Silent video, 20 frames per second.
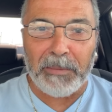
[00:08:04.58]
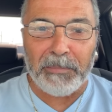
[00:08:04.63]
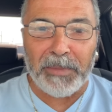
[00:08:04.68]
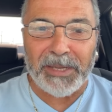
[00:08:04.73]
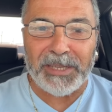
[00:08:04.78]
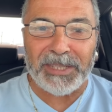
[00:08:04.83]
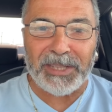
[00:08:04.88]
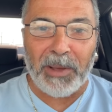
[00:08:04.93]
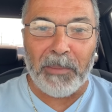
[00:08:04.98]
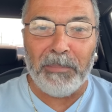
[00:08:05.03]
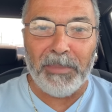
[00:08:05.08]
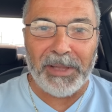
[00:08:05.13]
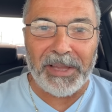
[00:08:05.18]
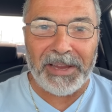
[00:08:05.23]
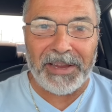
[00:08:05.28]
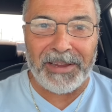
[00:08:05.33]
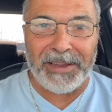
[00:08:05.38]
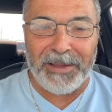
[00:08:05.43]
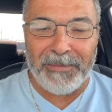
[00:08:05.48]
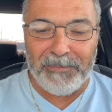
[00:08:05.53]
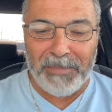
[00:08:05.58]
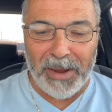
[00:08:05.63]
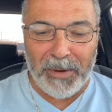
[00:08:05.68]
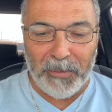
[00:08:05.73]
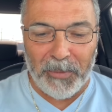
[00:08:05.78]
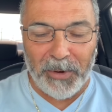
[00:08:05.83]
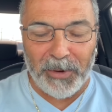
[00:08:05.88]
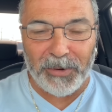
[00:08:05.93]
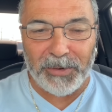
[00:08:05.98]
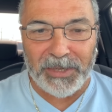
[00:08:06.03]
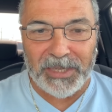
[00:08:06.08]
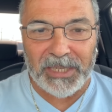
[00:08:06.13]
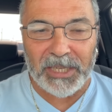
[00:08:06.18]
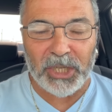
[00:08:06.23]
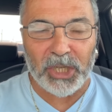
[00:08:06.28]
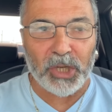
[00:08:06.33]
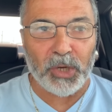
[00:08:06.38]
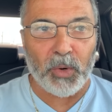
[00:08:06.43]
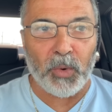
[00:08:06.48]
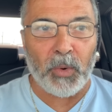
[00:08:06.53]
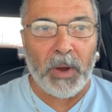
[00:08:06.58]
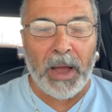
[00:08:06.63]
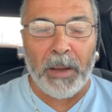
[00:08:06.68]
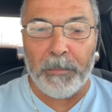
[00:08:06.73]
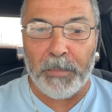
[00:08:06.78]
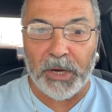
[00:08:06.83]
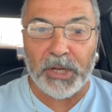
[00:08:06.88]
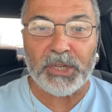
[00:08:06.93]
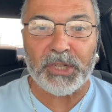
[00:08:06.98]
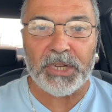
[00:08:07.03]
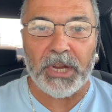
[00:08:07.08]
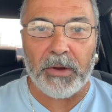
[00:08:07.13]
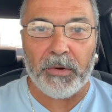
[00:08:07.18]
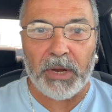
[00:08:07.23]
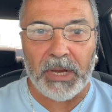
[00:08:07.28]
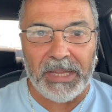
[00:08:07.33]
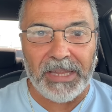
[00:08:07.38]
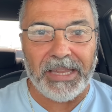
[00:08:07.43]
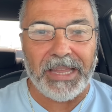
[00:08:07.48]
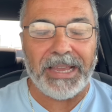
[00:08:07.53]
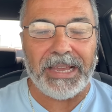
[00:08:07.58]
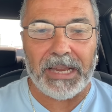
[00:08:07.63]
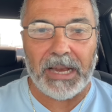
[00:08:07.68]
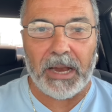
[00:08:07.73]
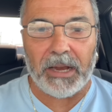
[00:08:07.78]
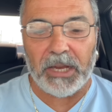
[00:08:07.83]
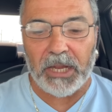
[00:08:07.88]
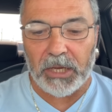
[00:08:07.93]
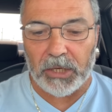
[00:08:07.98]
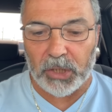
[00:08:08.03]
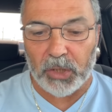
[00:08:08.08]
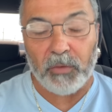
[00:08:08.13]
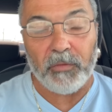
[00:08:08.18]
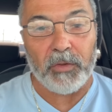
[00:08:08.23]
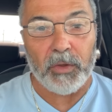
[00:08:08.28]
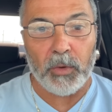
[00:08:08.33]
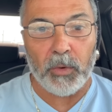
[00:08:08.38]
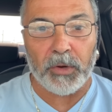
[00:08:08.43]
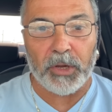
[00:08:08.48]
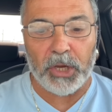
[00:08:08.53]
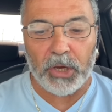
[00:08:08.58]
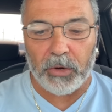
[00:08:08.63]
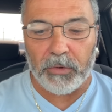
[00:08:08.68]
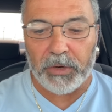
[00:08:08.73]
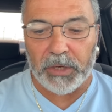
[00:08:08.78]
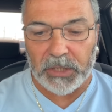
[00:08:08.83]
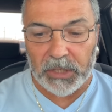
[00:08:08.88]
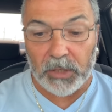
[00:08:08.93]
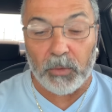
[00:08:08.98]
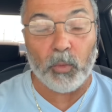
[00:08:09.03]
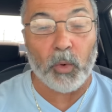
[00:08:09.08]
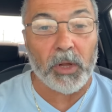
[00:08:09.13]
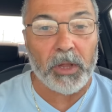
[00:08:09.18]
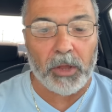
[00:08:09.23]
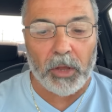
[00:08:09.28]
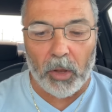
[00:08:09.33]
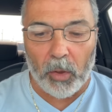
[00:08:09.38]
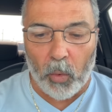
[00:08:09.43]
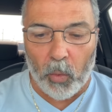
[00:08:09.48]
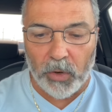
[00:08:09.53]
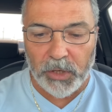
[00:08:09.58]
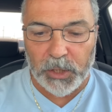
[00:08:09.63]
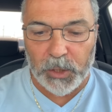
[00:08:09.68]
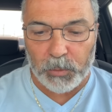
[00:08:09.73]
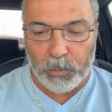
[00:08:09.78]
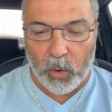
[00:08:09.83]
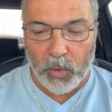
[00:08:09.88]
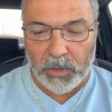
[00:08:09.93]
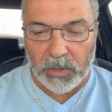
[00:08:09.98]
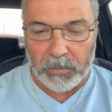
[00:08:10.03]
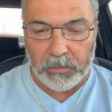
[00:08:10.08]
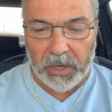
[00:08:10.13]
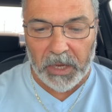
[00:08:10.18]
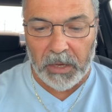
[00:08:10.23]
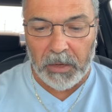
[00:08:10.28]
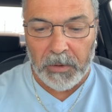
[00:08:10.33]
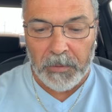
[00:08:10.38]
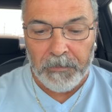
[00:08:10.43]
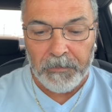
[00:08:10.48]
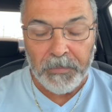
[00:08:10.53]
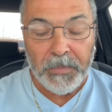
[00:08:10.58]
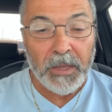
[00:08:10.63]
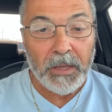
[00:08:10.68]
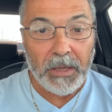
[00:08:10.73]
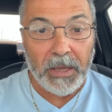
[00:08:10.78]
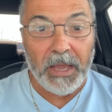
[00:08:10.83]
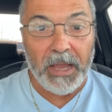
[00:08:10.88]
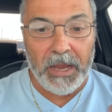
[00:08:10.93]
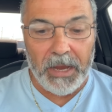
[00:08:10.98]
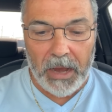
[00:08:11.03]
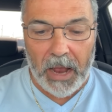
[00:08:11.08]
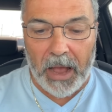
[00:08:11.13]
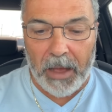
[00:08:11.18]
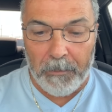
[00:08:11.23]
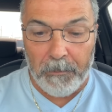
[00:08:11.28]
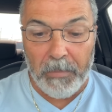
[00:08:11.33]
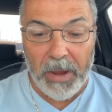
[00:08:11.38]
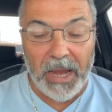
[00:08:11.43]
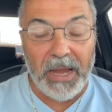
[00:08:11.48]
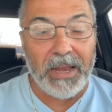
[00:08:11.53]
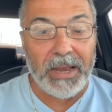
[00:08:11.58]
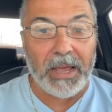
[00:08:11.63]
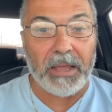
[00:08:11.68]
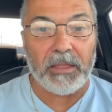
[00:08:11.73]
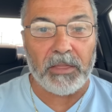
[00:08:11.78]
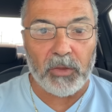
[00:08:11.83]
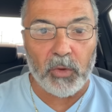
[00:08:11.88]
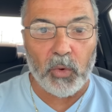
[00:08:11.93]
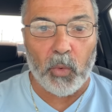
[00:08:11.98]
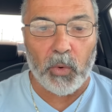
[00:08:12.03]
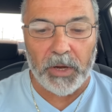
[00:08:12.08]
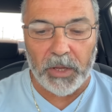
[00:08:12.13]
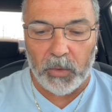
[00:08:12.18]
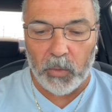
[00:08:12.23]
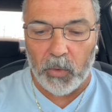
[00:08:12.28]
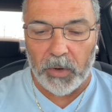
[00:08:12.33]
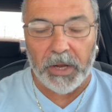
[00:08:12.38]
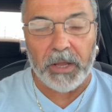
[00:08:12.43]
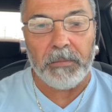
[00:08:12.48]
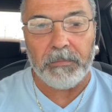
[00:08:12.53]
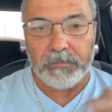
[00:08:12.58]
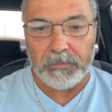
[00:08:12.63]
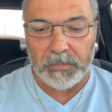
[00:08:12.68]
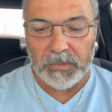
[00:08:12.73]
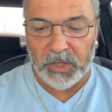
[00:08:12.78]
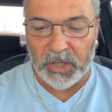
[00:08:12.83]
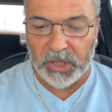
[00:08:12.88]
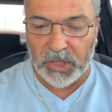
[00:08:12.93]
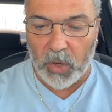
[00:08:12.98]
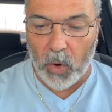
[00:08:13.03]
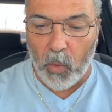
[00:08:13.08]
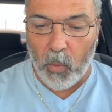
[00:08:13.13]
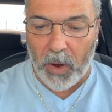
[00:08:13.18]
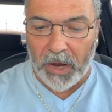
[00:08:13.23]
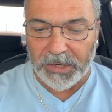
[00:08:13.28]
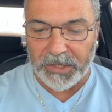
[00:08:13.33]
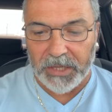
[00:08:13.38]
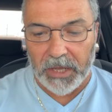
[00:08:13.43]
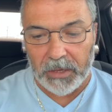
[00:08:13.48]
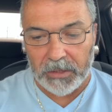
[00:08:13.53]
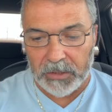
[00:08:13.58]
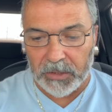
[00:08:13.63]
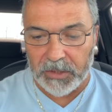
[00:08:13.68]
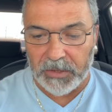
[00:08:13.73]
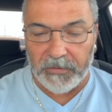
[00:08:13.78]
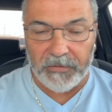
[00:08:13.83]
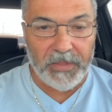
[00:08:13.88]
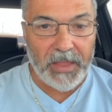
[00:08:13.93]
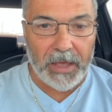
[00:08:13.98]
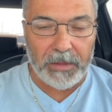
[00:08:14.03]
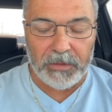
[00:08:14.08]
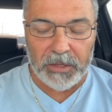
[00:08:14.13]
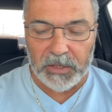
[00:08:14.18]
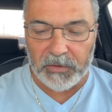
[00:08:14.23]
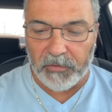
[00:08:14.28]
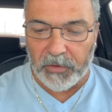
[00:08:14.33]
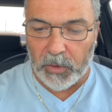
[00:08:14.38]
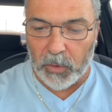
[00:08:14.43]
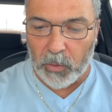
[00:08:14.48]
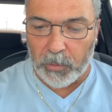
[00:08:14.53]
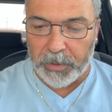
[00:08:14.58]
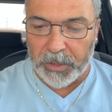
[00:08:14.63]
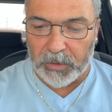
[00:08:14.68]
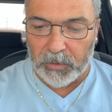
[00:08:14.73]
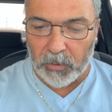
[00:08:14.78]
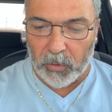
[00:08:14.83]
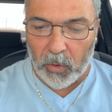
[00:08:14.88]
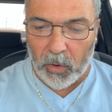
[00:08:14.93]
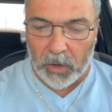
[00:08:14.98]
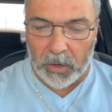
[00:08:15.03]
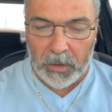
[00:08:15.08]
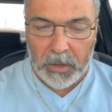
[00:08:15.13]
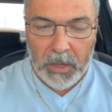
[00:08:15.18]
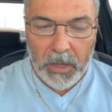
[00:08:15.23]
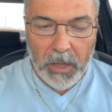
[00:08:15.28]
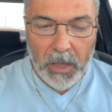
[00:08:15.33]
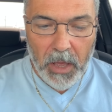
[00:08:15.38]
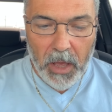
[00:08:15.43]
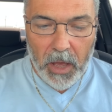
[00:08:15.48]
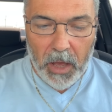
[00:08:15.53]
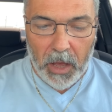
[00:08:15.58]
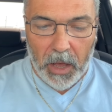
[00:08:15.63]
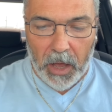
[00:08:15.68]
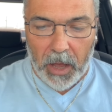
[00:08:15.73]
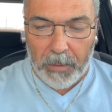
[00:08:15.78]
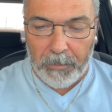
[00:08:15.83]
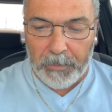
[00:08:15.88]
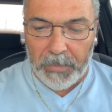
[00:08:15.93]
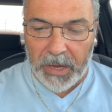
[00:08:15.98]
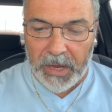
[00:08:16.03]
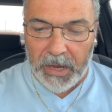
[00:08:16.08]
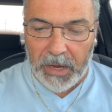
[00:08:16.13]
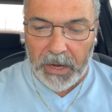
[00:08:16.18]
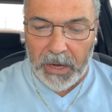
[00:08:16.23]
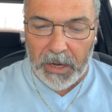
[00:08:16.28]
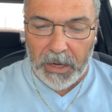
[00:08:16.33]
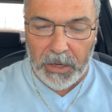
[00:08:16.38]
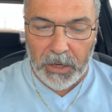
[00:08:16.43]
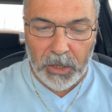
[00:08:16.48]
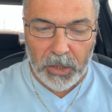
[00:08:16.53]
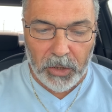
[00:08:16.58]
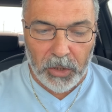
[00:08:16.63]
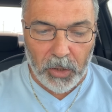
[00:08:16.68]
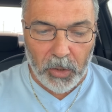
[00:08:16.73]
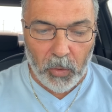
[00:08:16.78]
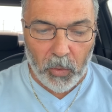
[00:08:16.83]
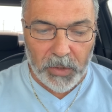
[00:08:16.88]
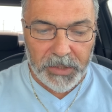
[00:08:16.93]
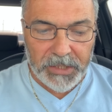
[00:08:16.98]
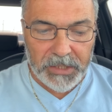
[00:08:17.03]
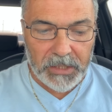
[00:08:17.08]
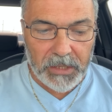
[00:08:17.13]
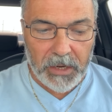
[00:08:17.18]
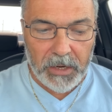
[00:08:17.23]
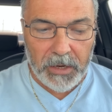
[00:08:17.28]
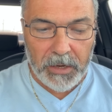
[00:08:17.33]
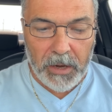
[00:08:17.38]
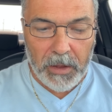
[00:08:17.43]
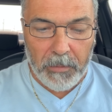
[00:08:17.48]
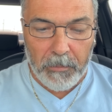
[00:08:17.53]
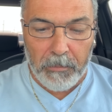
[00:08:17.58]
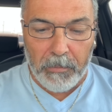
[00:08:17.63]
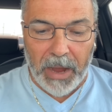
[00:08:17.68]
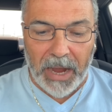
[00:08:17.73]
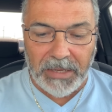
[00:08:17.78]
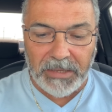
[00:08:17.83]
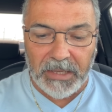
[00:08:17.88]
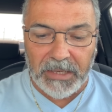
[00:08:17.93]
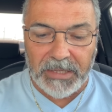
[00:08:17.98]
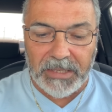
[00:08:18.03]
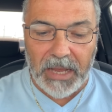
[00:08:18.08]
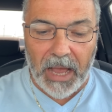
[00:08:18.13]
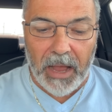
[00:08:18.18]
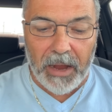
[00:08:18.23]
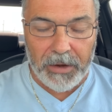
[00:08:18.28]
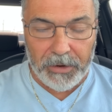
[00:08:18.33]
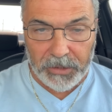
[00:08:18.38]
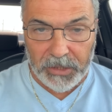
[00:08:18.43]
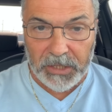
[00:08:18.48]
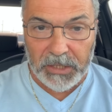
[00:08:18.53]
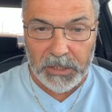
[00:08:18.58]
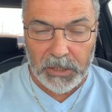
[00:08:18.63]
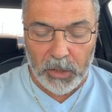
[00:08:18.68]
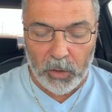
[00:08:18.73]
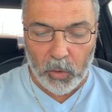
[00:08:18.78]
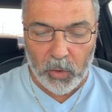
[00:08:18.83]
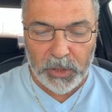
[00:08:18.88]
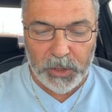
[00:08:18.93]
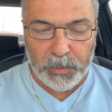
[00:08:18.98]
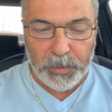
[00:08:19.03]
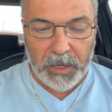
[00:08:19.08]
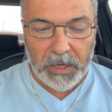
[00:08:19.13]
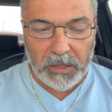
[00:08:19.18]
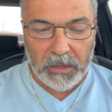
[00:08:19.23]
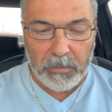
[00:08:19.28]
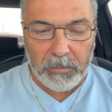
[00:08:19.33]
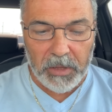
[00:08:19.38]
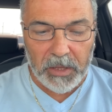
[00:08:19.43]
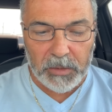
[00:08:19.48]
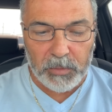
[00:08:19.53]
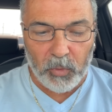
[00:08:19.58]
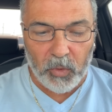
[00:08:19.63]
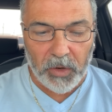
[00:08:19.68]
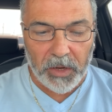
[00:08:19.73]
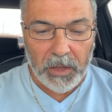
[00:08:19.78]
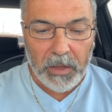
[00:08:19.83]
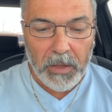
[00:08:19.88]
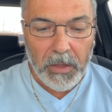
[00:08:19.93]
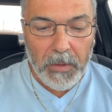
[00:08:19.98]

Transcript: my stumbling in my words. So I'm going to share it and link it on here. So if you are curious to what the Lord spoke to me eh, on May 9th, 2020, just go watch that because if not, this video will be too long. Um, and the Lord said, my desire, this is the Lord speaking to me this morning.